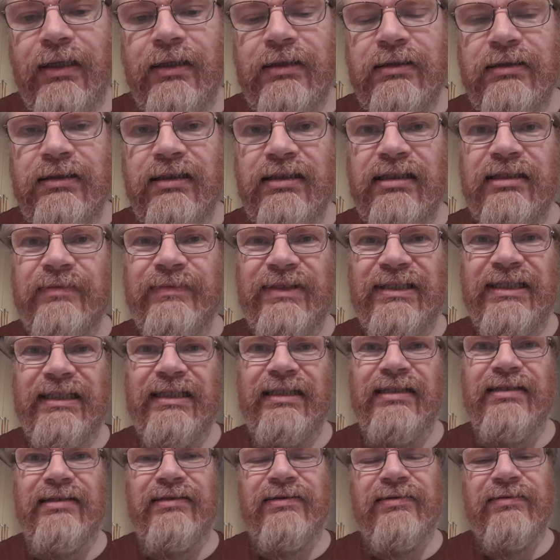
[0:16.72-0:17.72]
And I'm
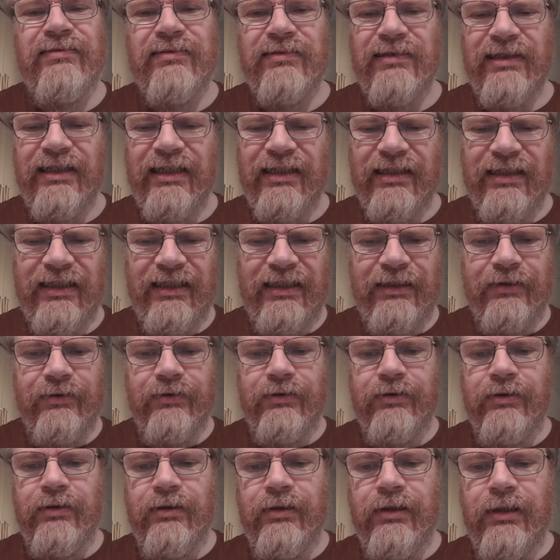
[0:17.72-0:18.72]
like, really?
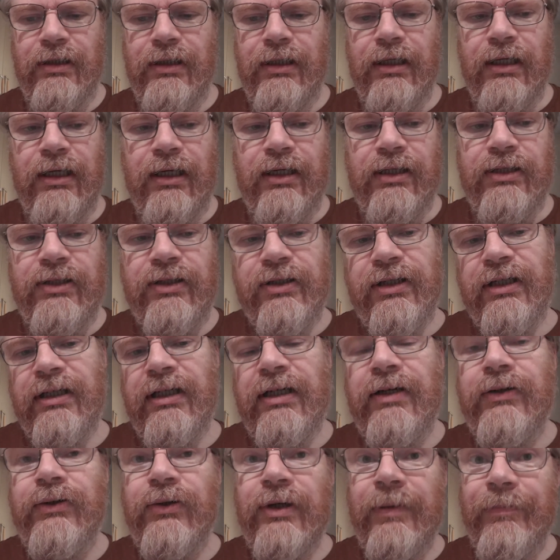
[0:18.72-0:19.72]
You can
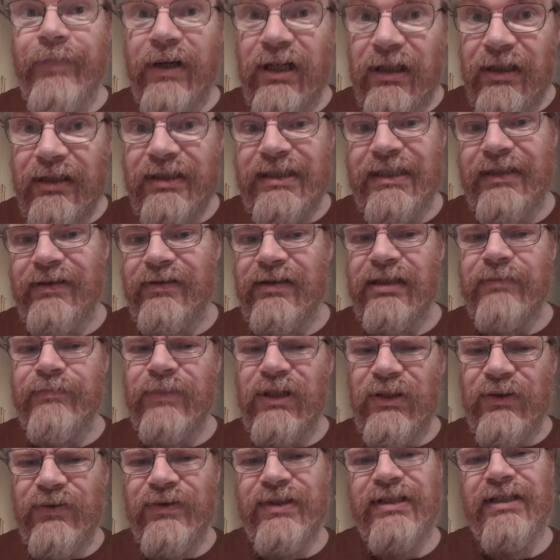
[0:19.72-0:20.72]
go to a party on the
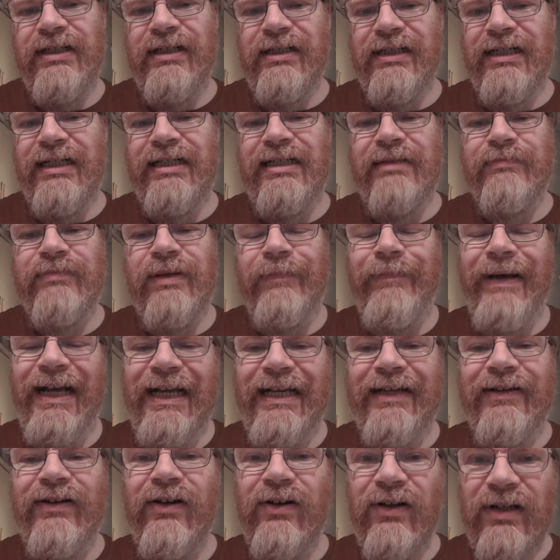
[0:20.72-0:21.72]
moon tonight and be
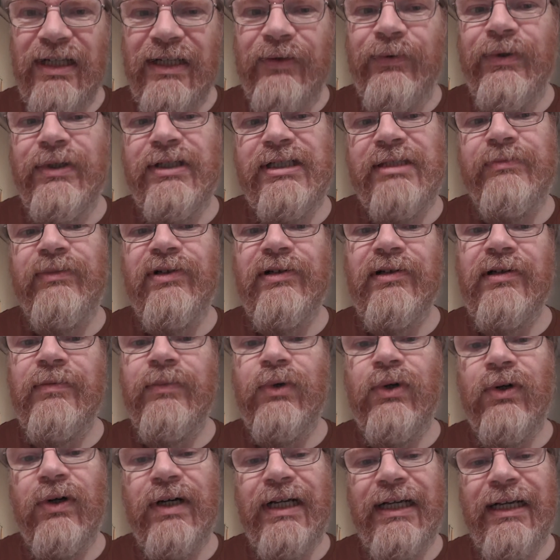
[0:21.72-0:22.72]
back in Hollywood tomorrow
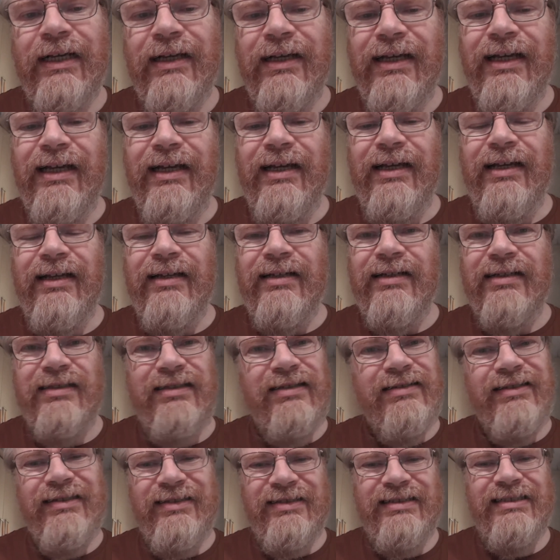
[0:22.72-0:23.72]
morning, and
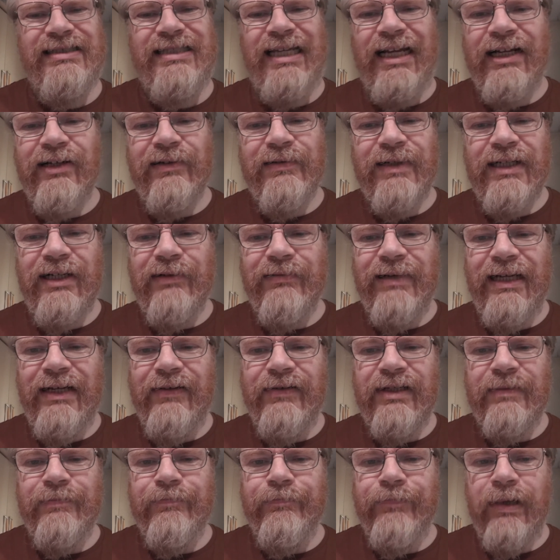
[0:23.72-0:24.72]
you think staggering
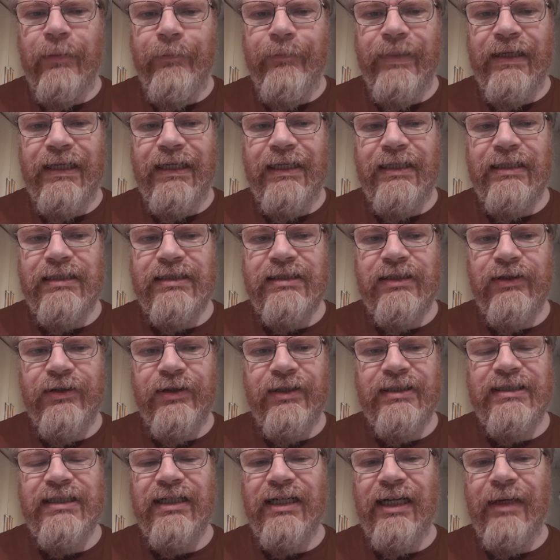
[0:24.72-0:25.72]
around and bumping into other
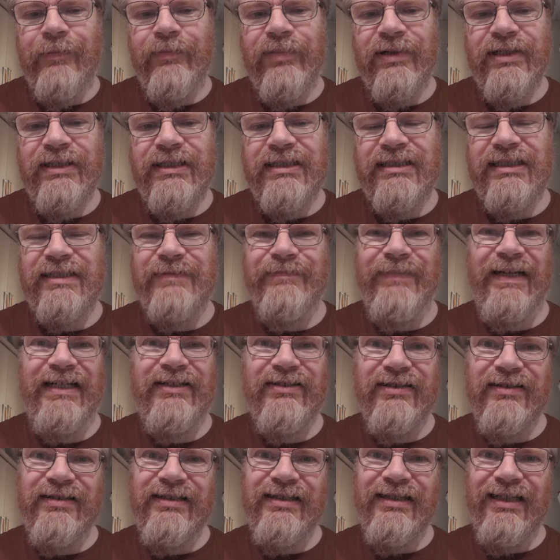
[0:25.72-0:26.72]
celebrities is
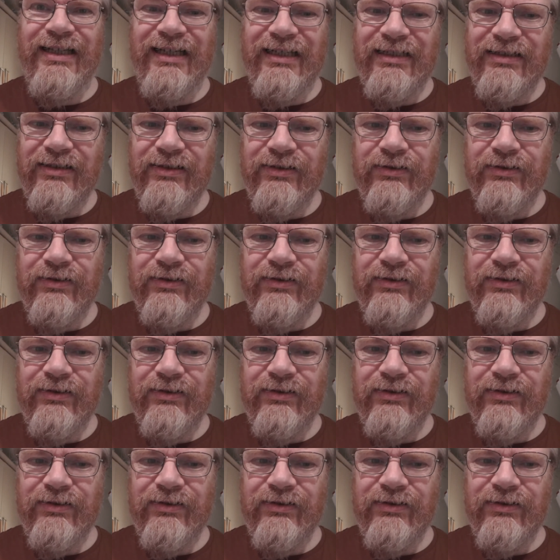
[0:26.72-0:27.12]
better than that?